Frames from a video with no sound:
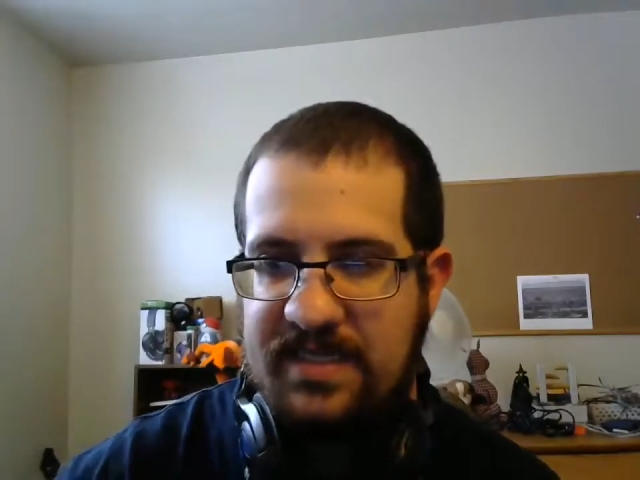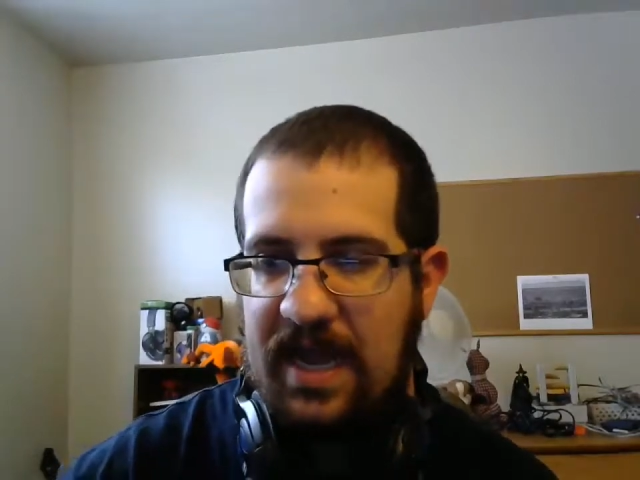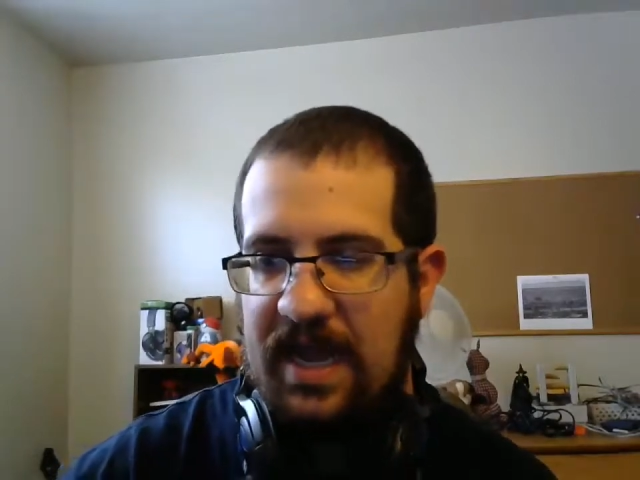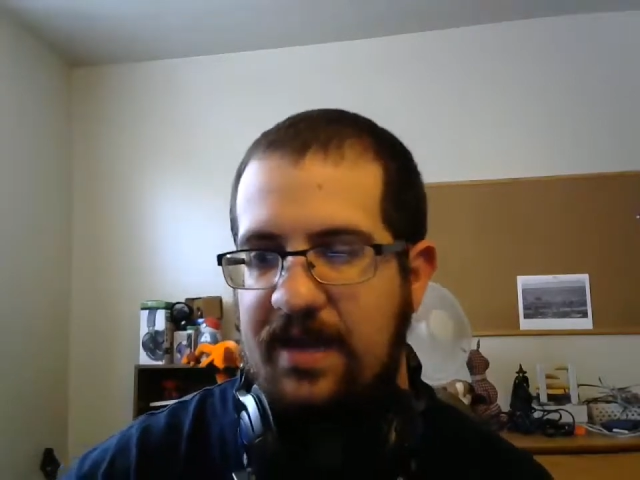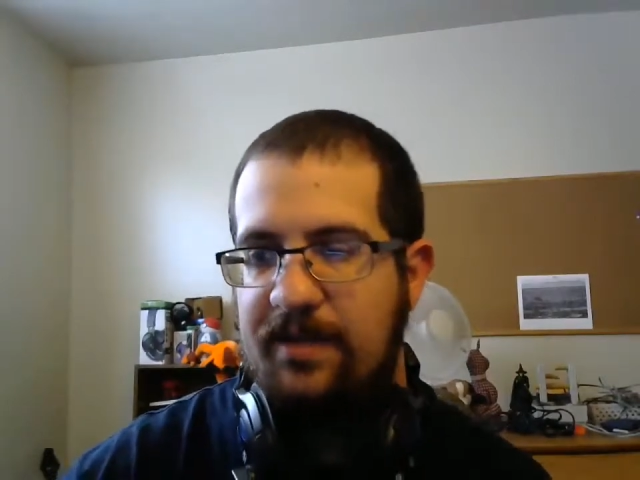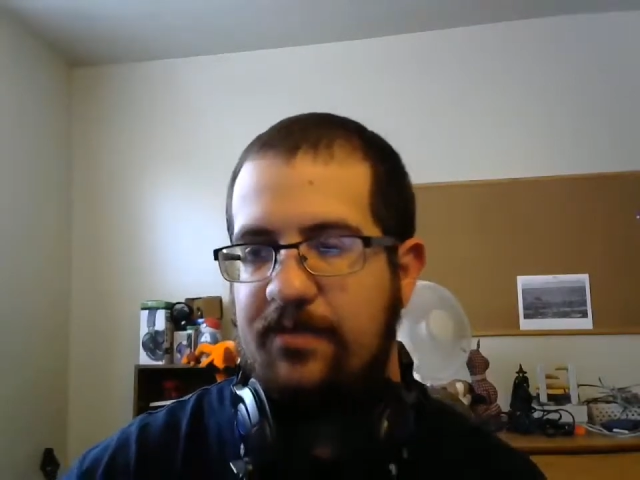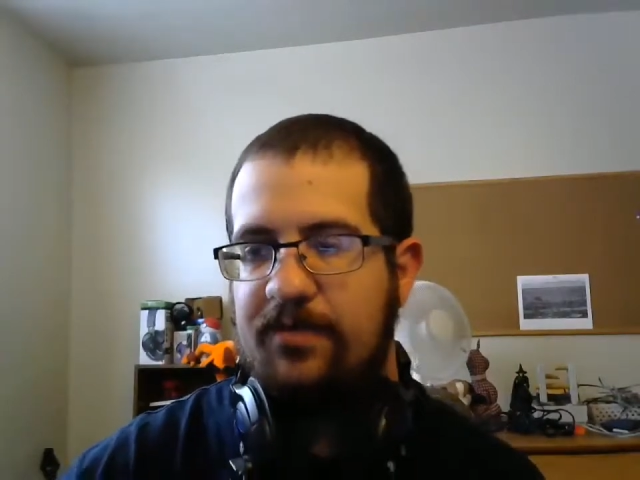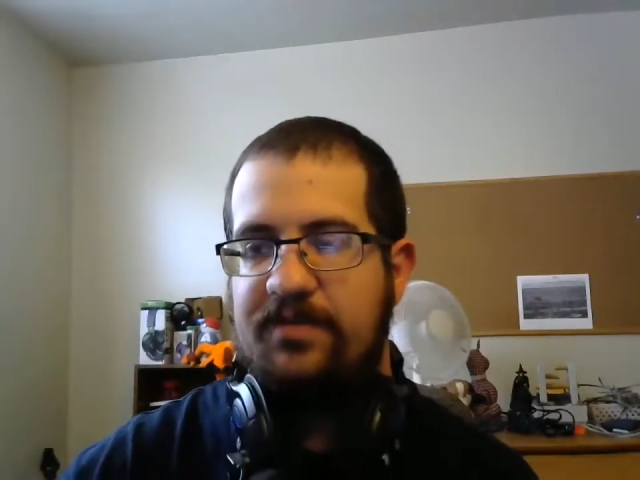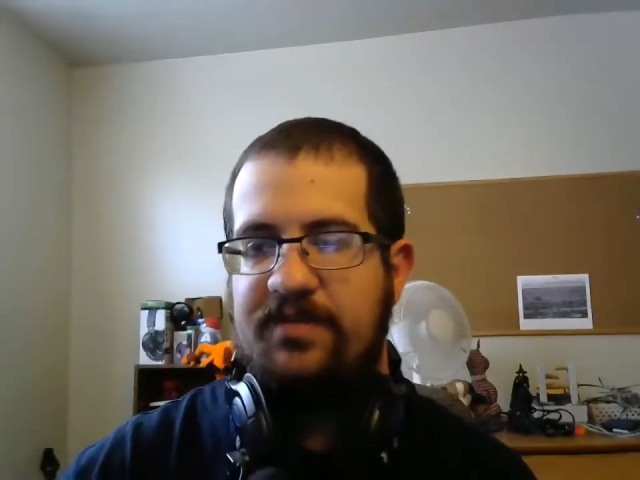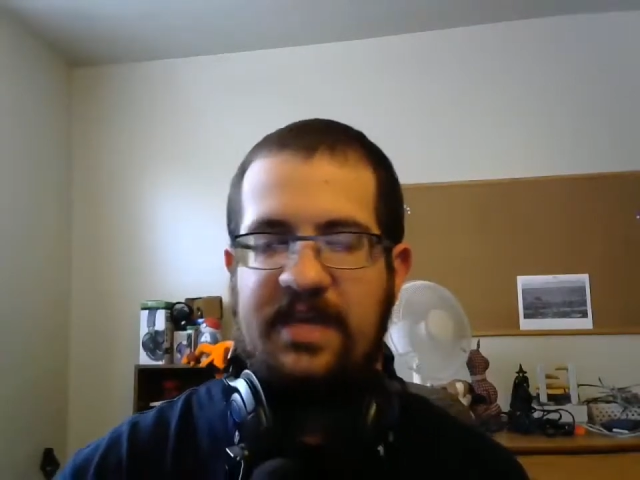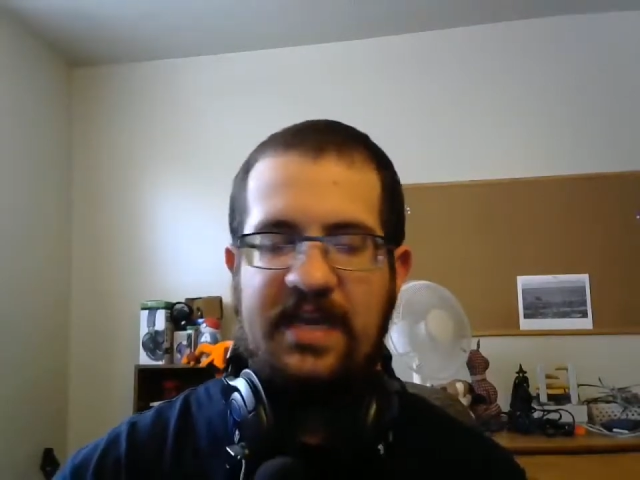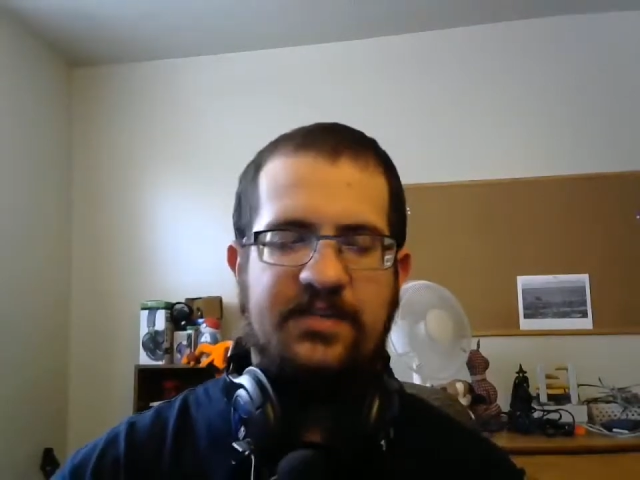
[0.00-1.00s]
I am your
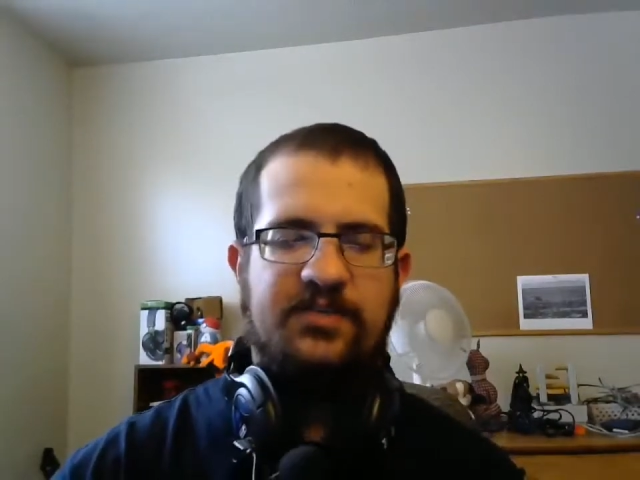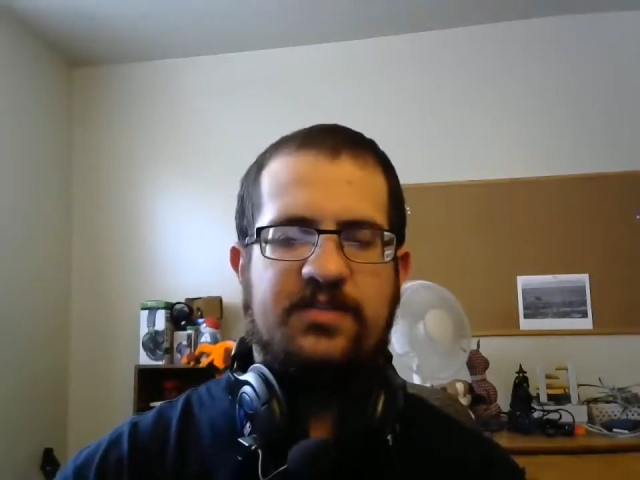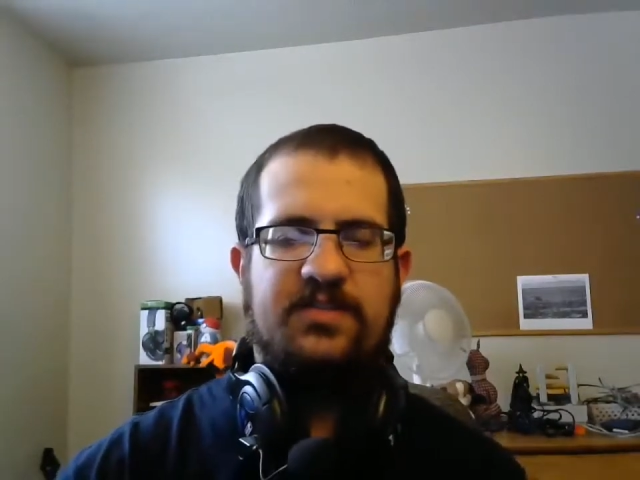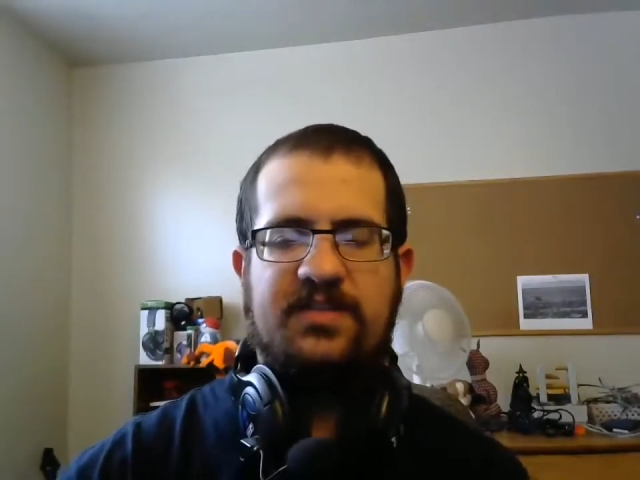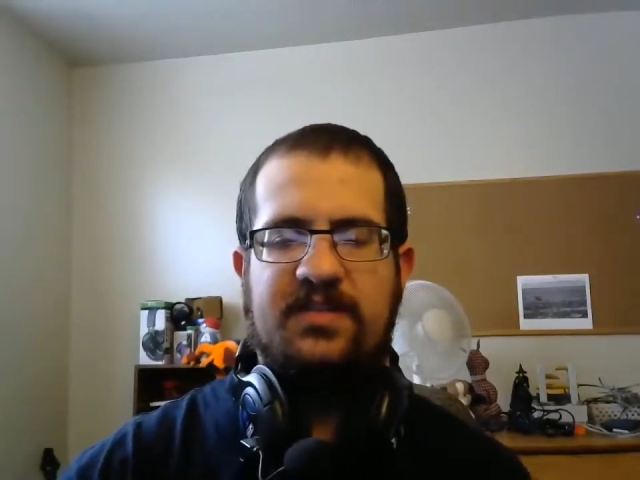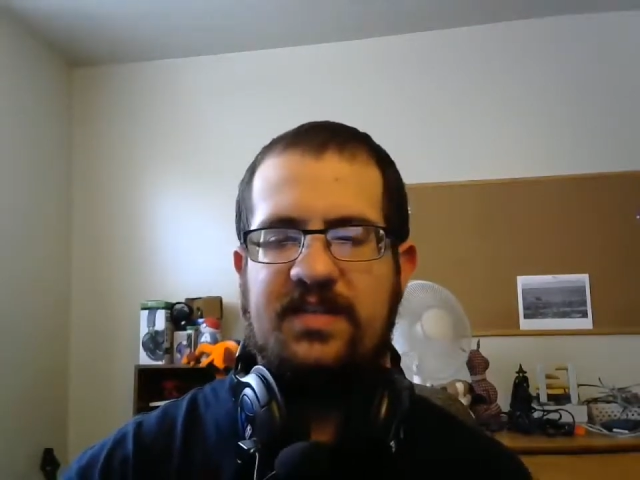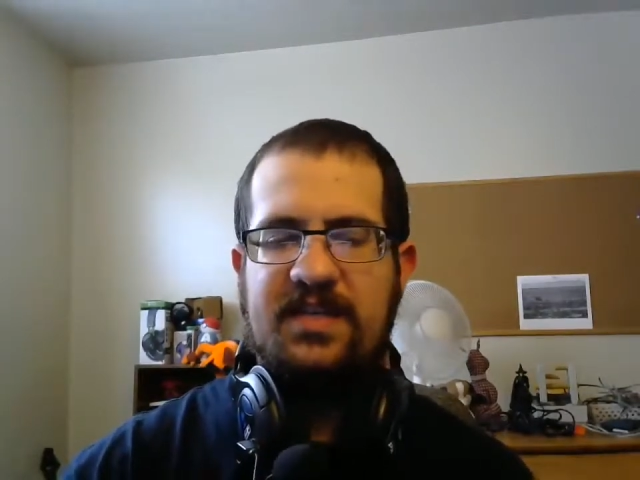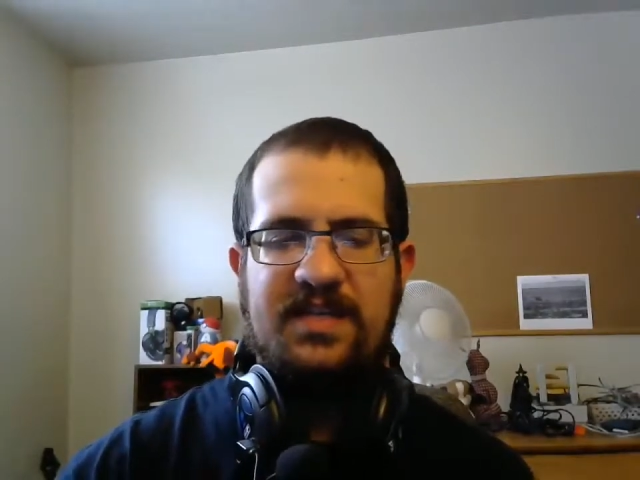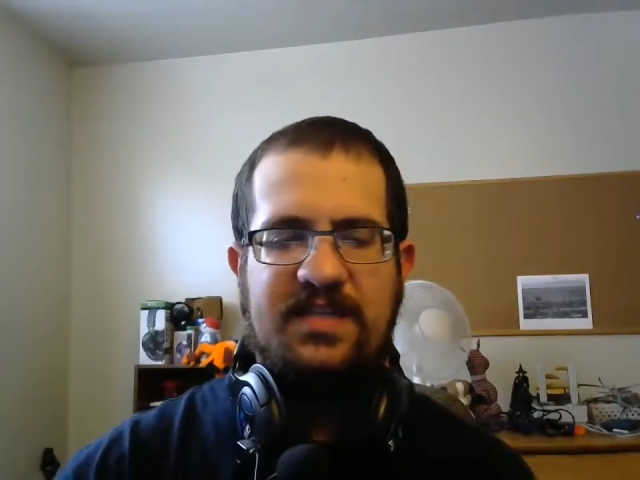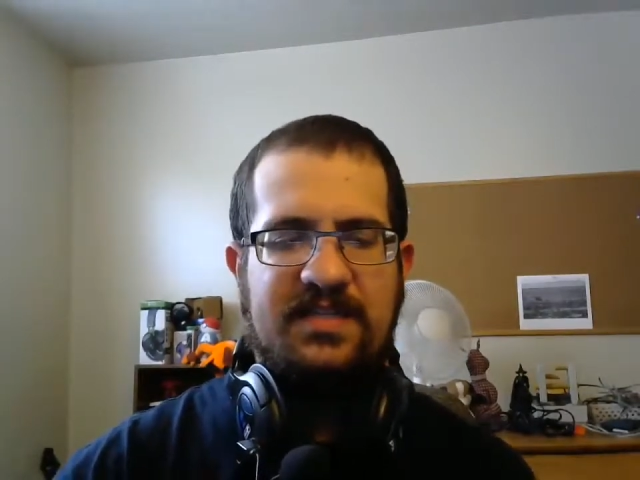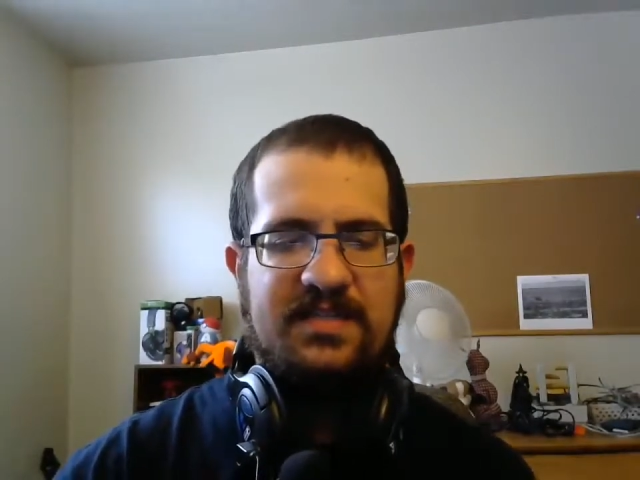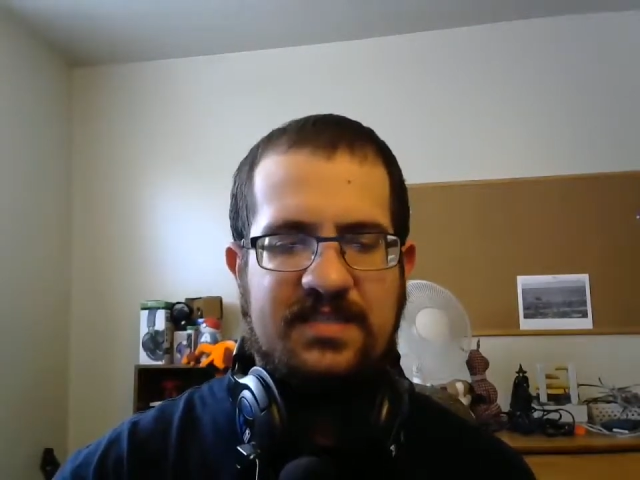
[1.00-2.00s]
dangerously
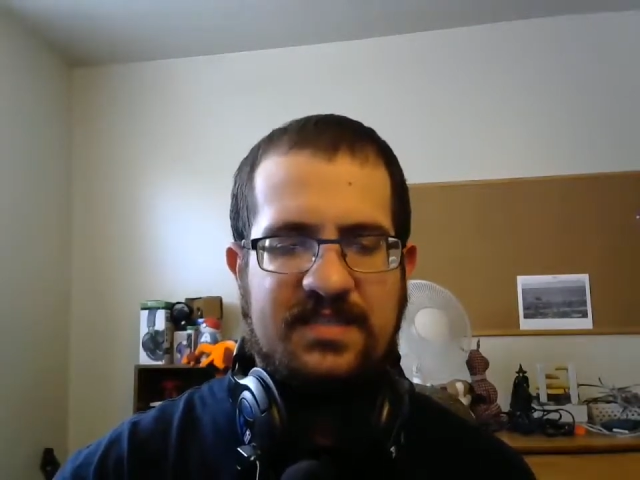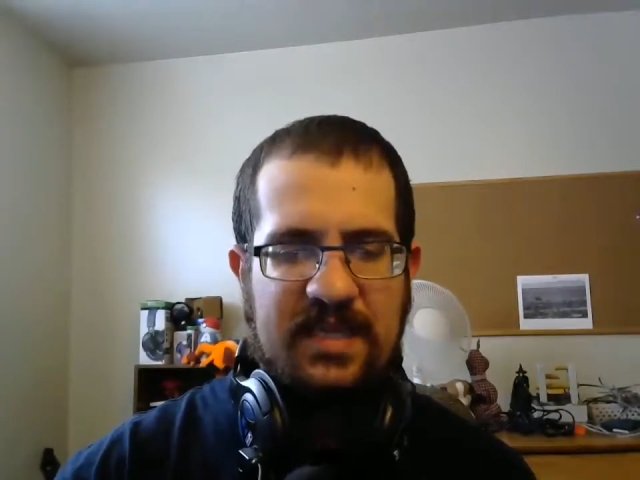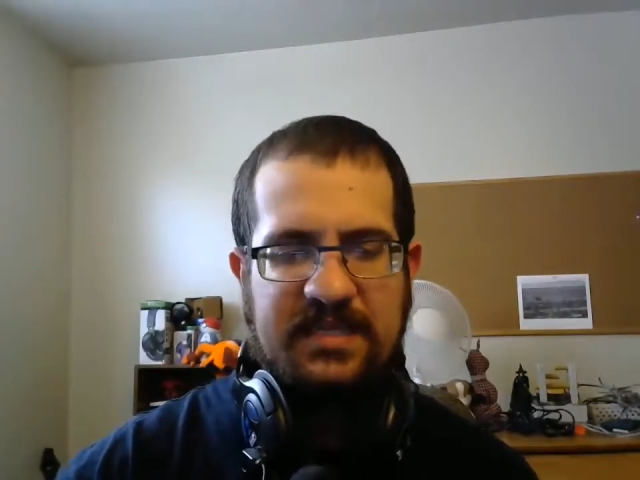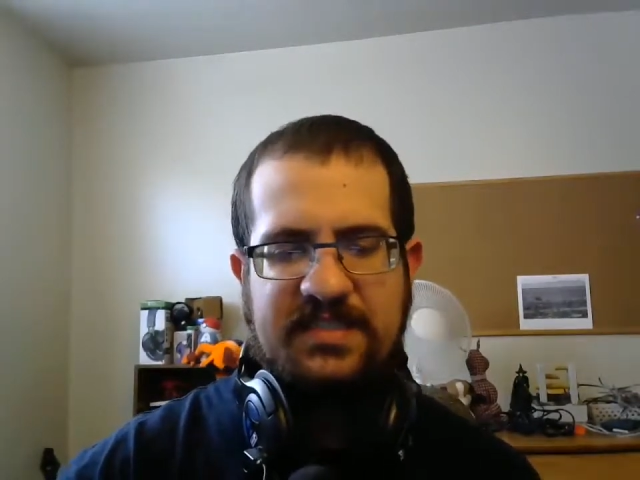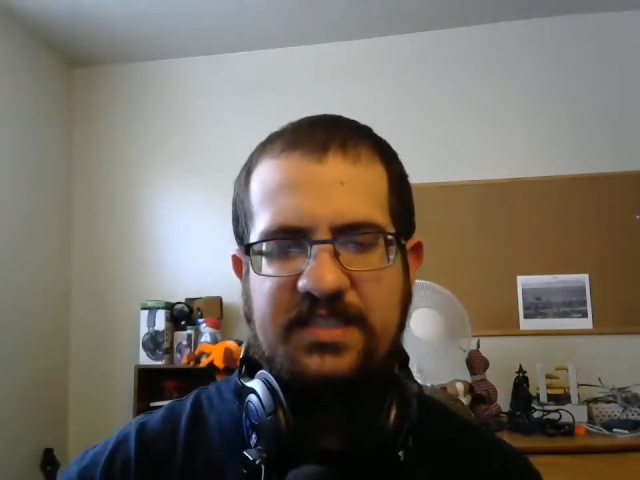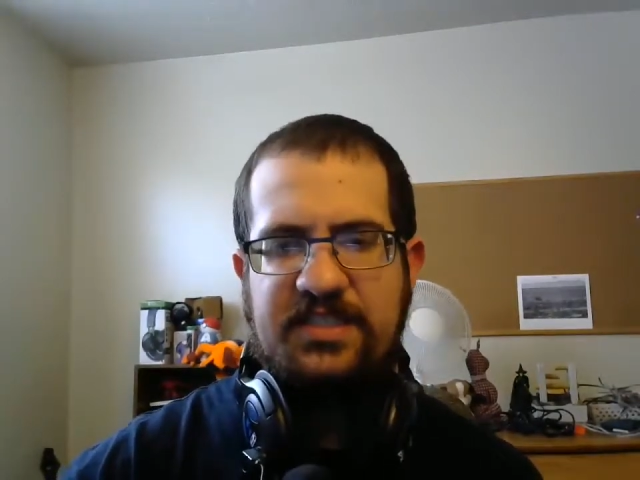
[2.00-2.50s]
sexy,